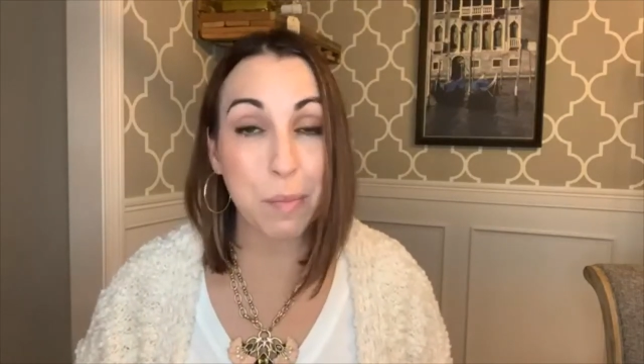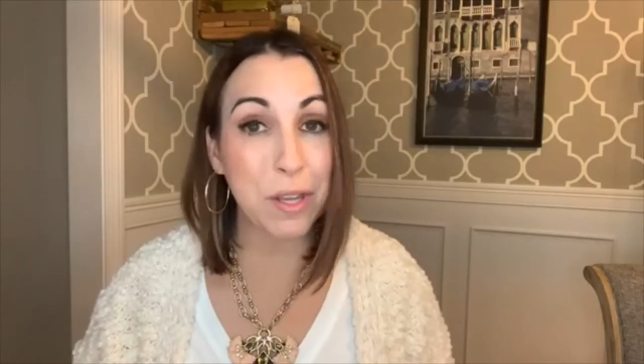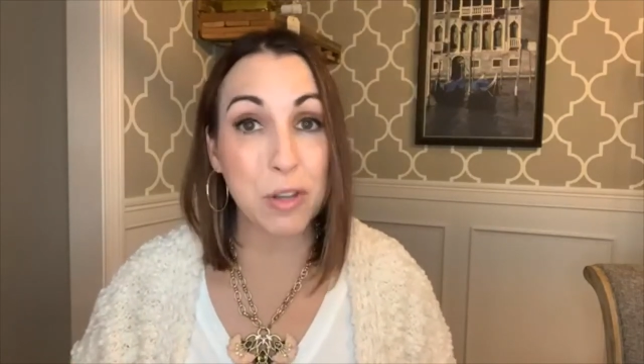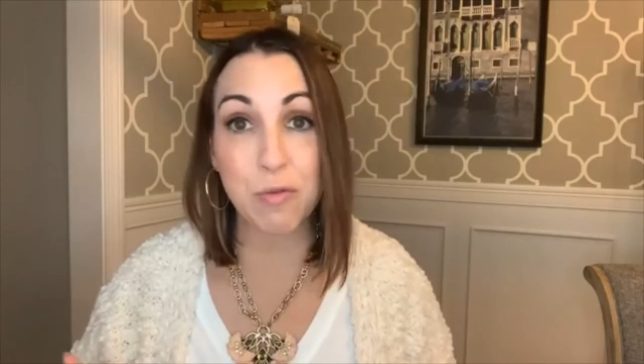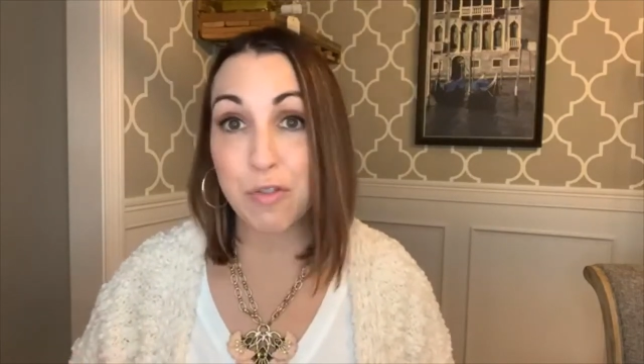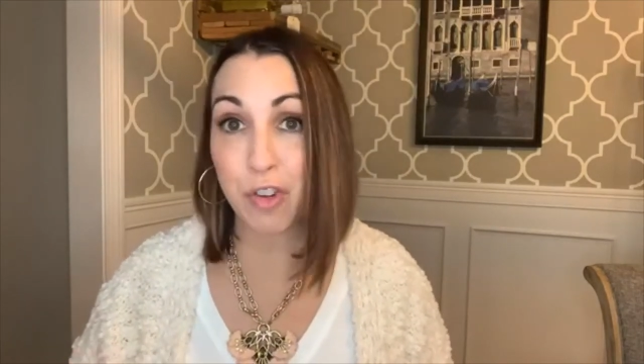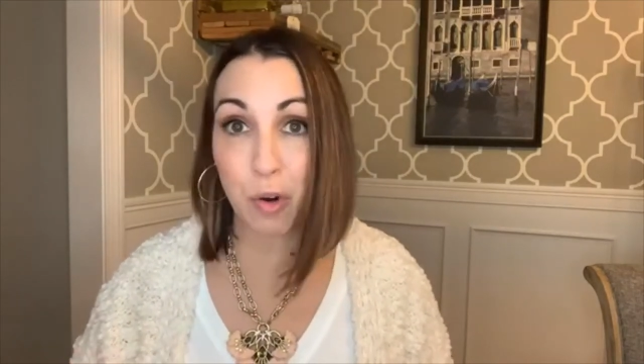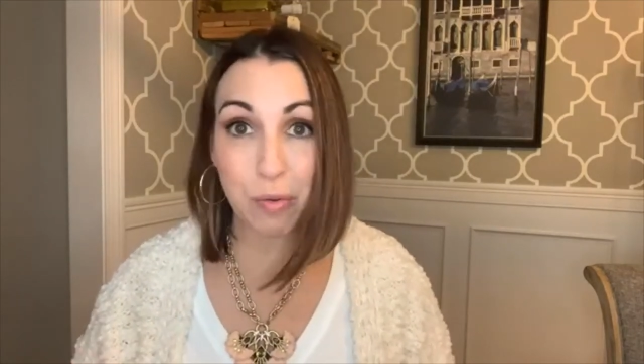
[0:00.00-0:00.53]
but
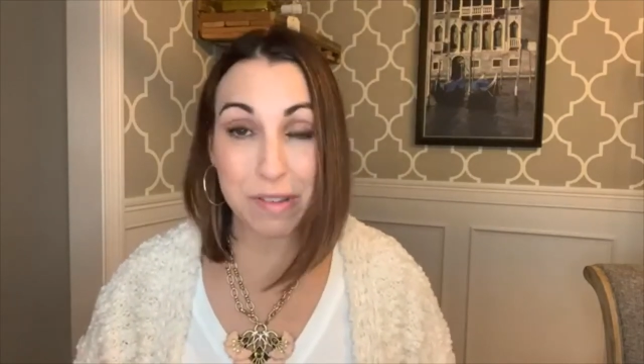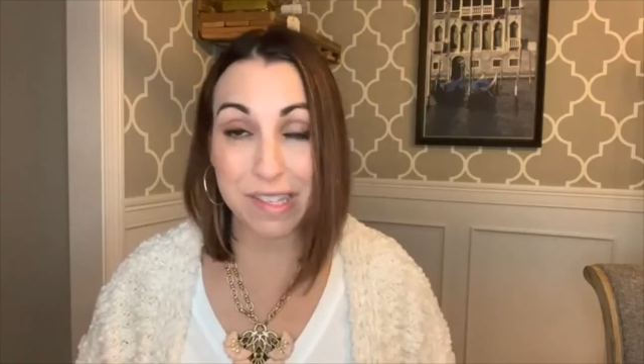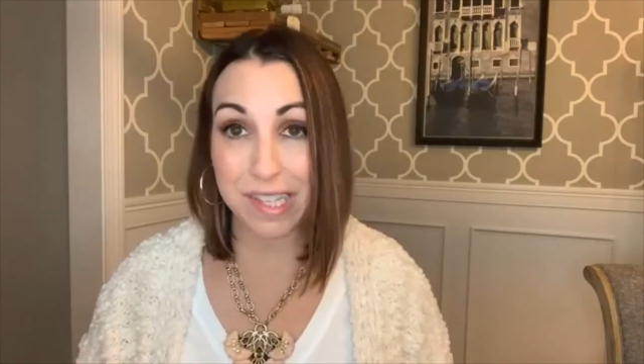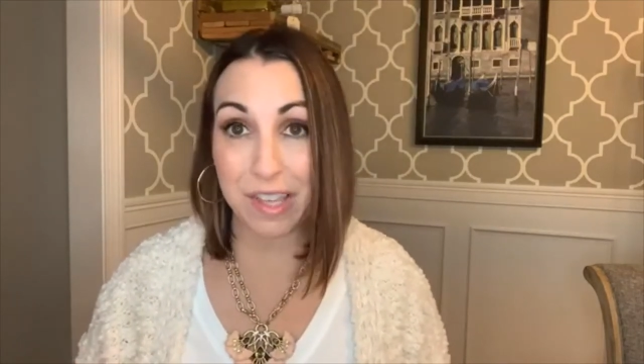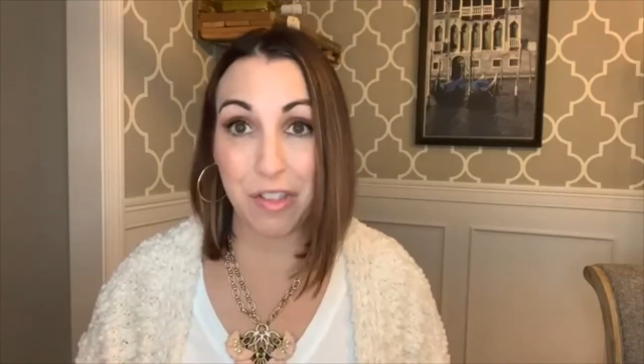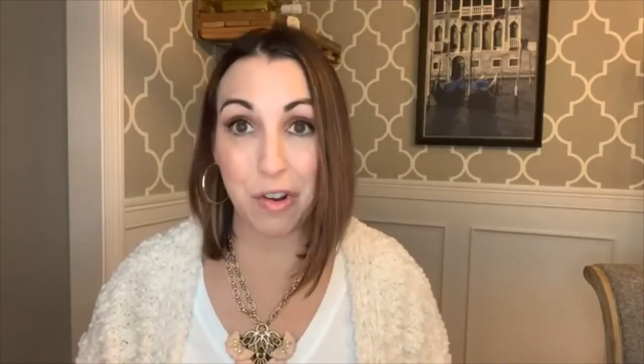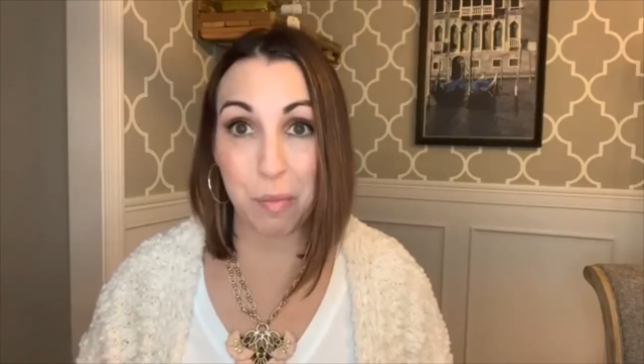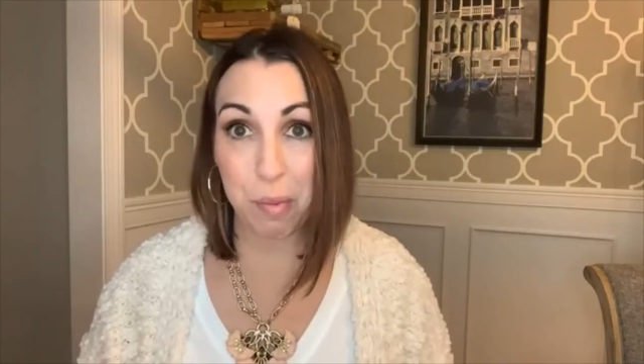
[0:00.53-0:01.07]
you don't
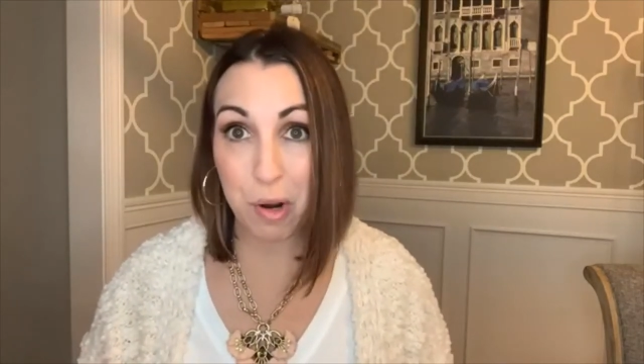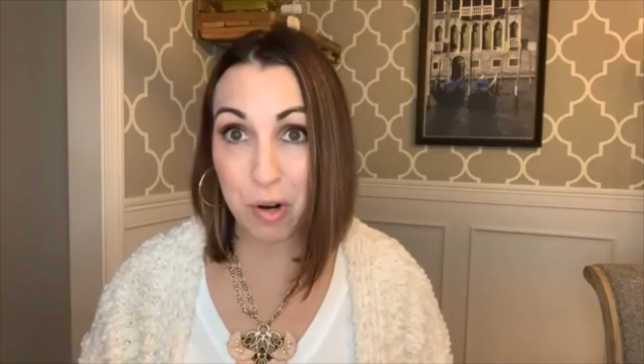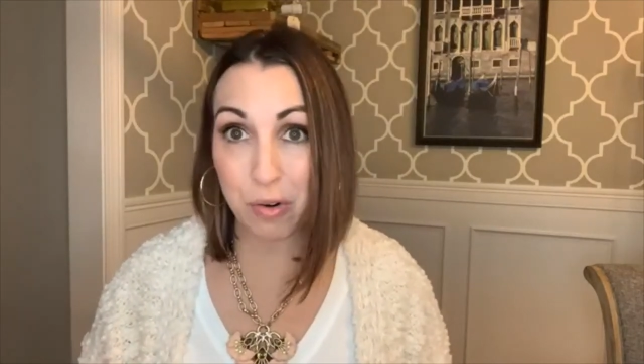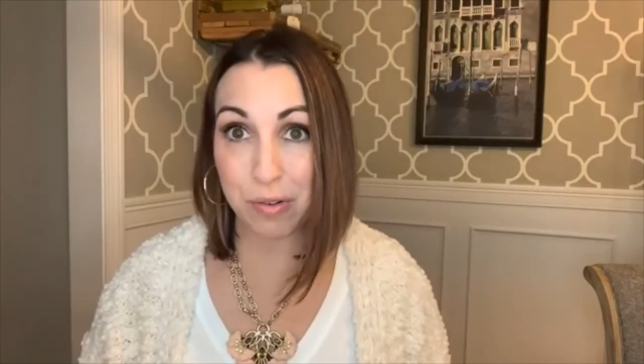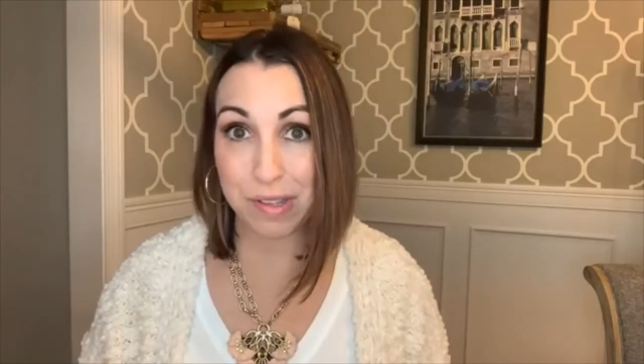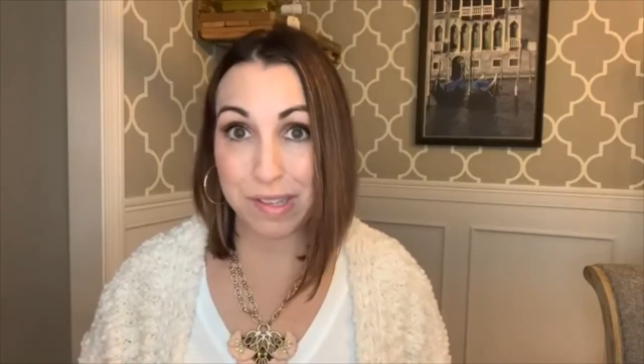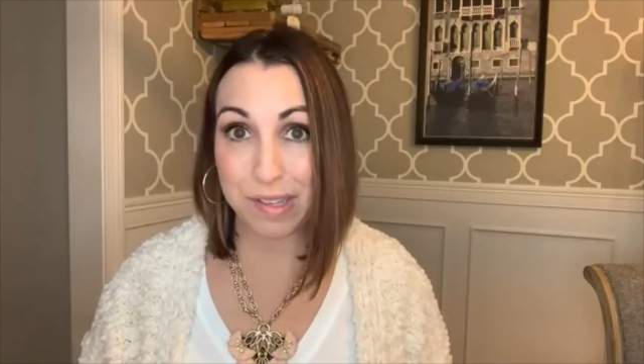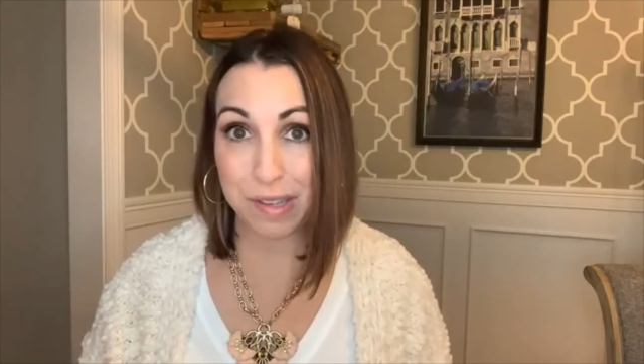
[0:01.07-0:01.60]
see their
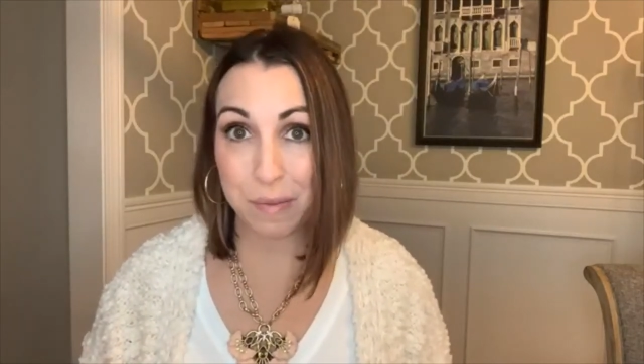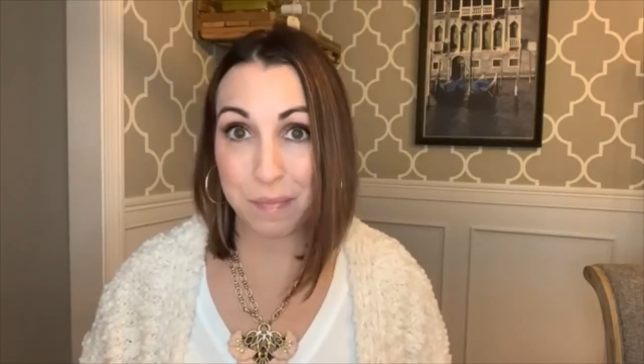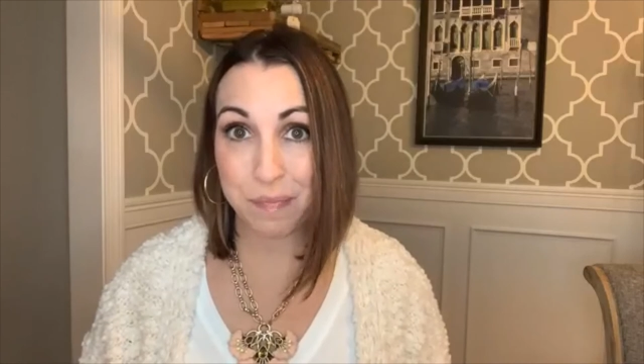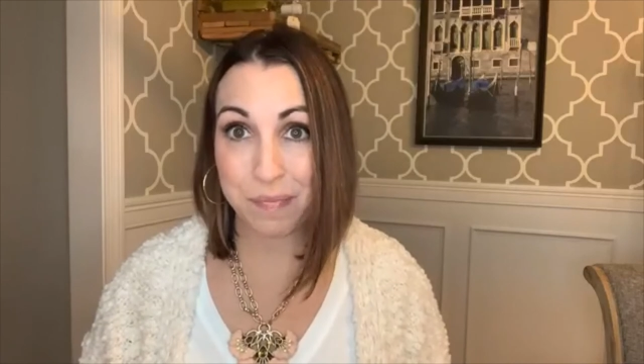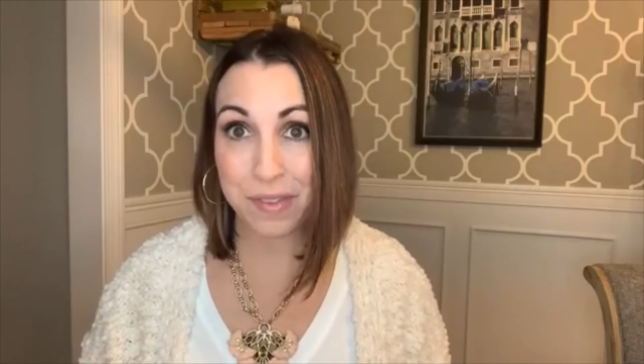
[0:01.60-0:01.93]
posts.